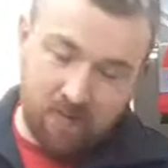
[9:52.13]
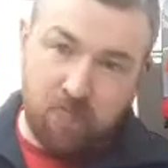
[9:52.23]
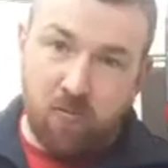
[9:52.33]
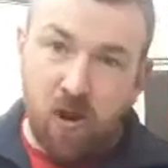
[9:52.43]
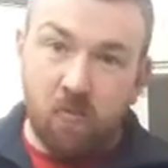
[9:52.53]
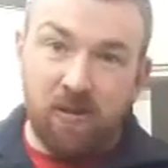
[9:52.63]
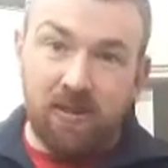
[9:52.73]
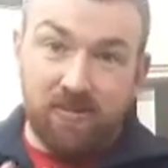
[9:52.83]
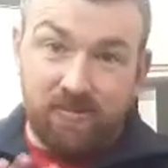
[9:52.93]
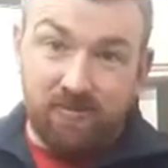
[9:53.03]
are
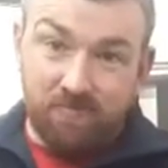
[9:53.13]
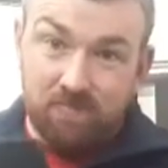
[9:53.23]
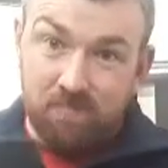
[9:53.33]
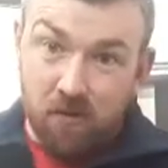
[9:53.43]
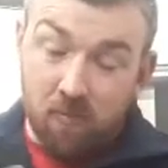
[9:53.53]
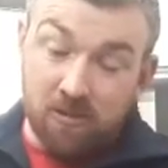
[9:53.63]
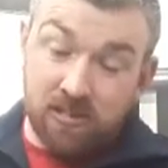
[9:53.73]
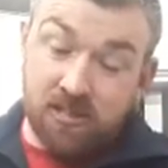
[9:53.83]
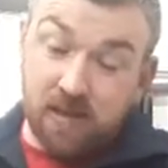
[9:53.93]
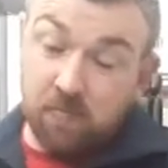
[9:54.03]
probably
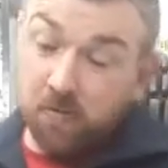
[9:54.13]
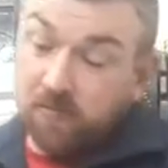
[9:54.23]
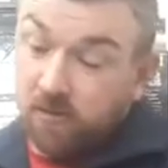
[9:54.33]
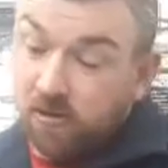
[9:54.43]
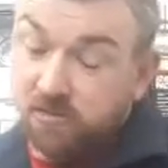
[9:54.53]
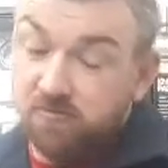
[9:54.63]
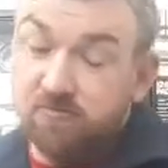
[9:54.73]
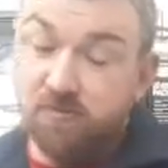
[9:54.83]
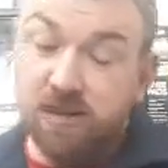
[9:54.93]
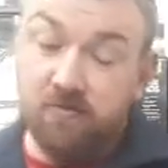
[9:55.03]
this Jetboil version is
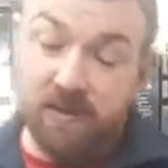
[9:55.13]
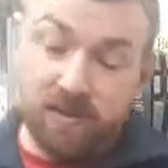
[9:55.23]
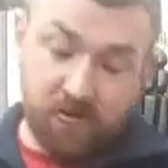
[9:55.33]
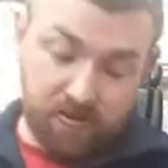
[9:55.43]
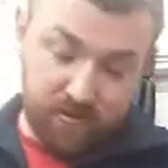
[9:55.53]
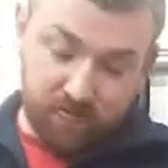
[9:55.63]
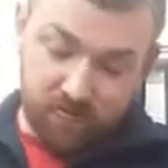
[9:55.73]
really good,